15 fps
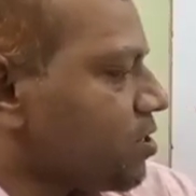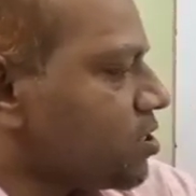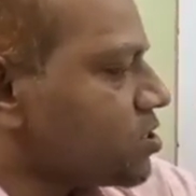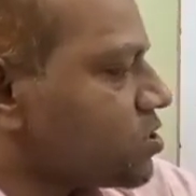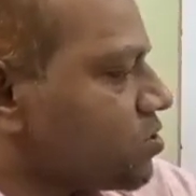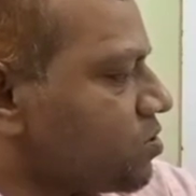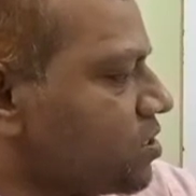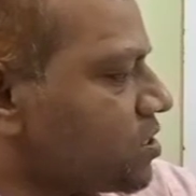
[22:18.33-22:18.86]

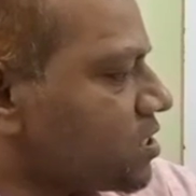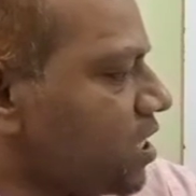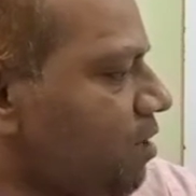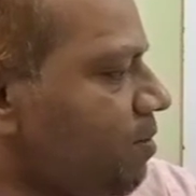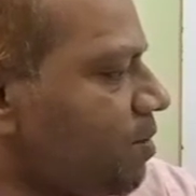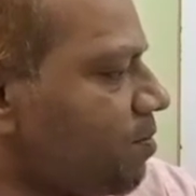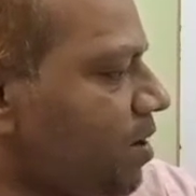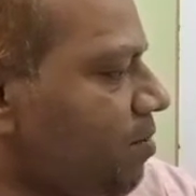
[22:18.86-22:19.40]
So this
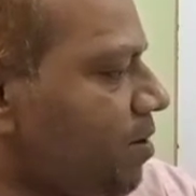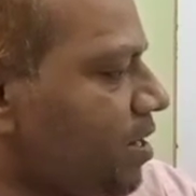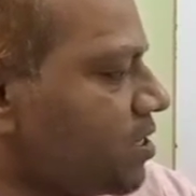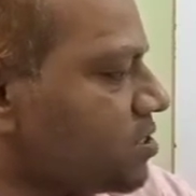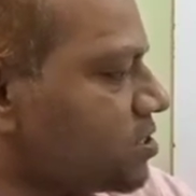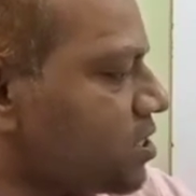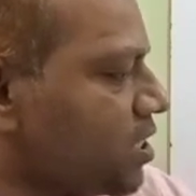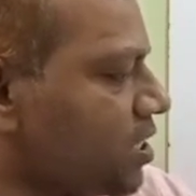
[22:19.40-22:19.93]
common palmar
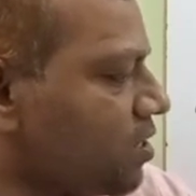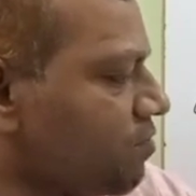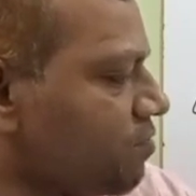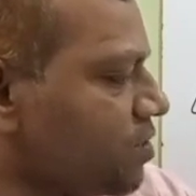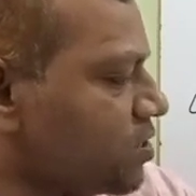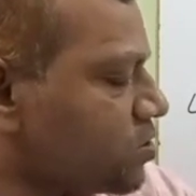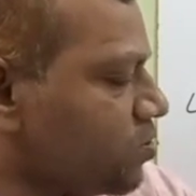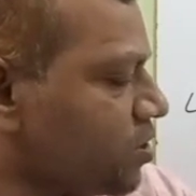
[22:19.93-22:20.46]
digital nerve, it
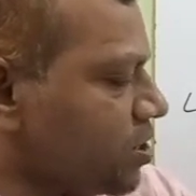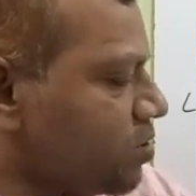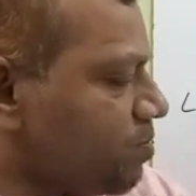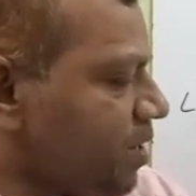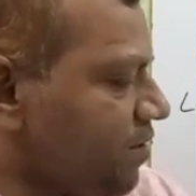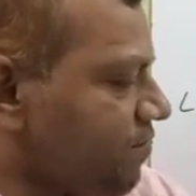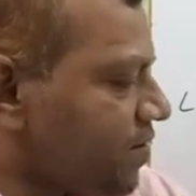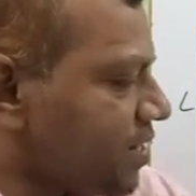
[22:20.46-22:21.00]
is going to
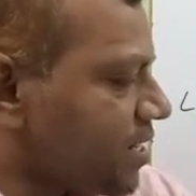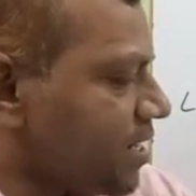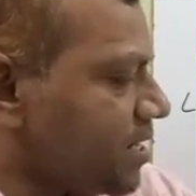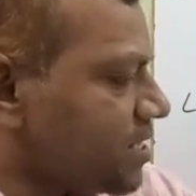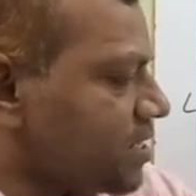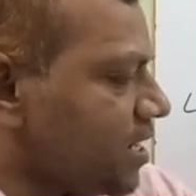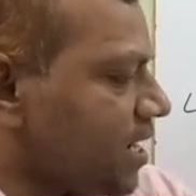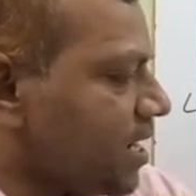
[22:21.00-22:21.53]

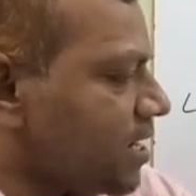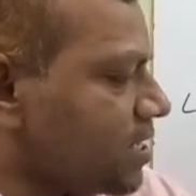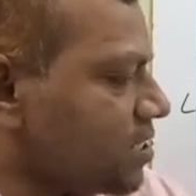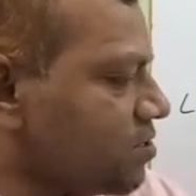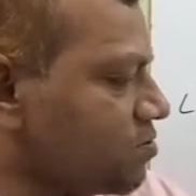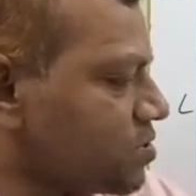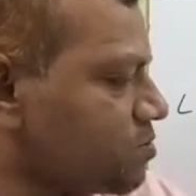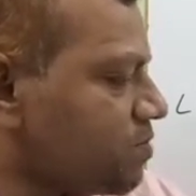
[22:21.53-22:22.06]
bifurcate and
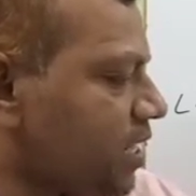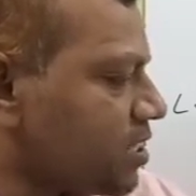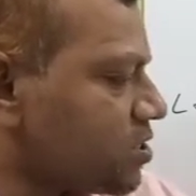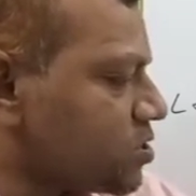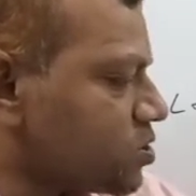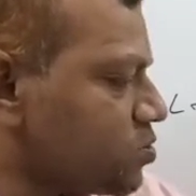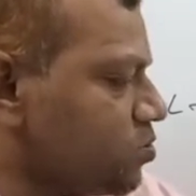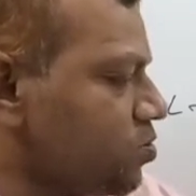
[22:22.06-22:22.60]
gives
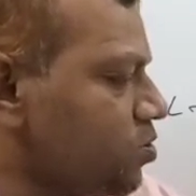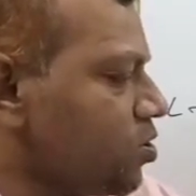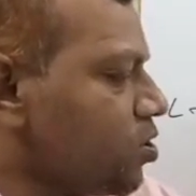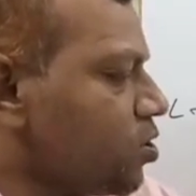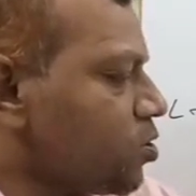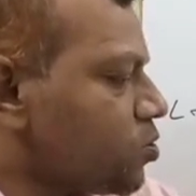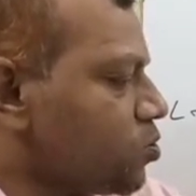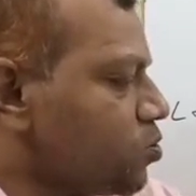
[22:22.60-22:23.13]
branches to
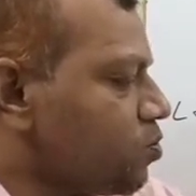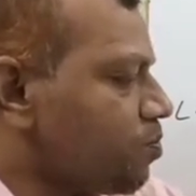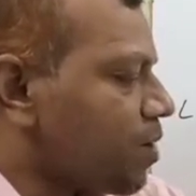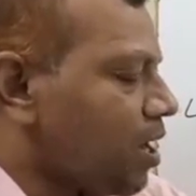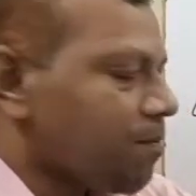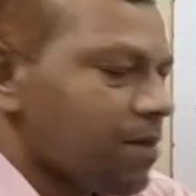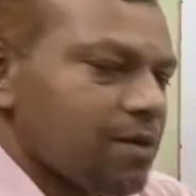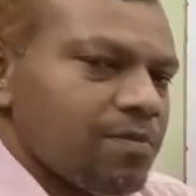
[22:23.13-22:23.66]
two
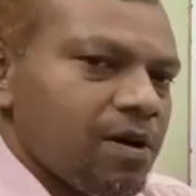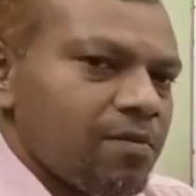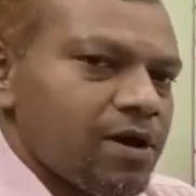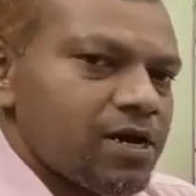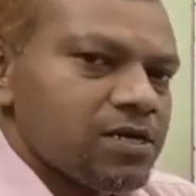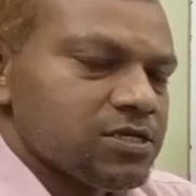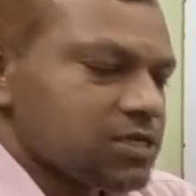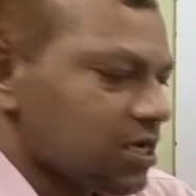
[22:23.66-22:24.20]
proper palmar
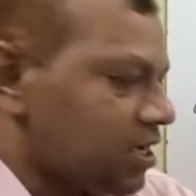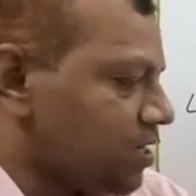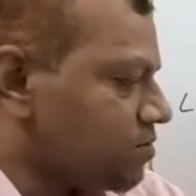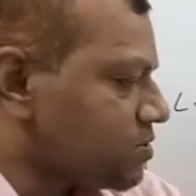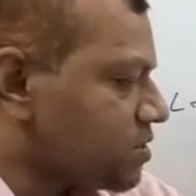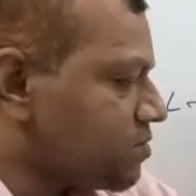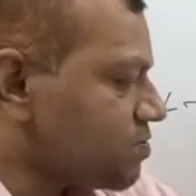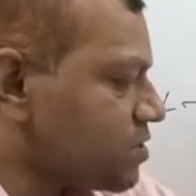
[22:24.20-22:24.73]
digital
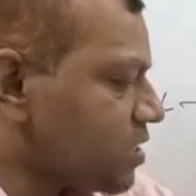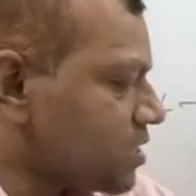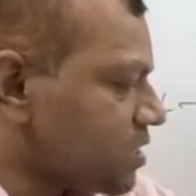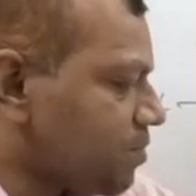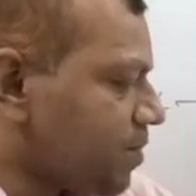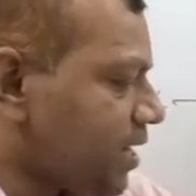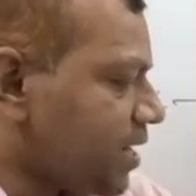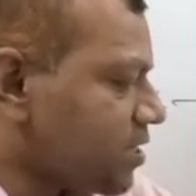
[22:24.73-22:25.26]
nerves, which are
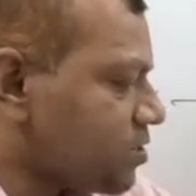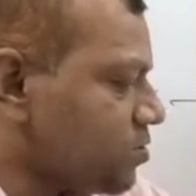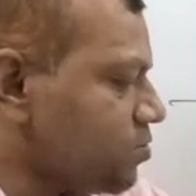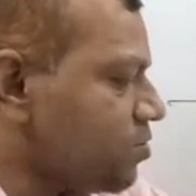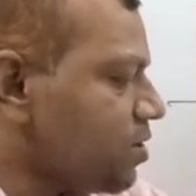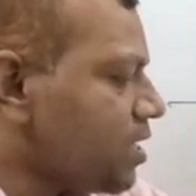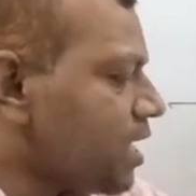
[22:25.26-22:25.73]
supplying to